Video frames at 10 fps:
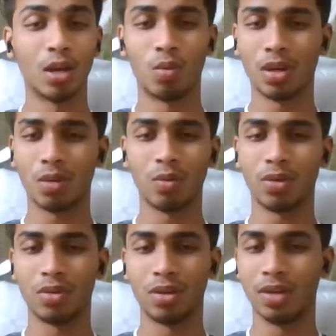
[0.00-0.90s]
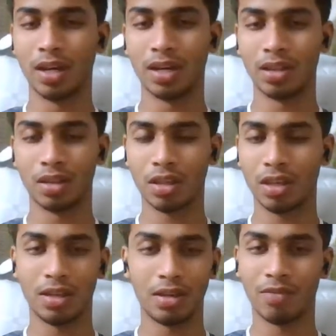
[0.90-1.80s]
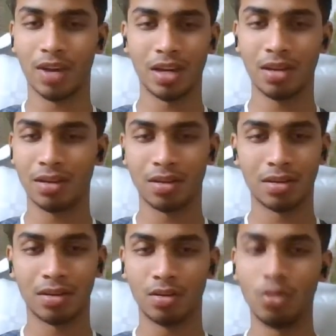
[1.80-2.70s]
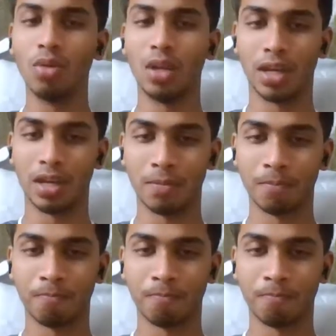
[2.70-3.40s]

what we could see while googling it.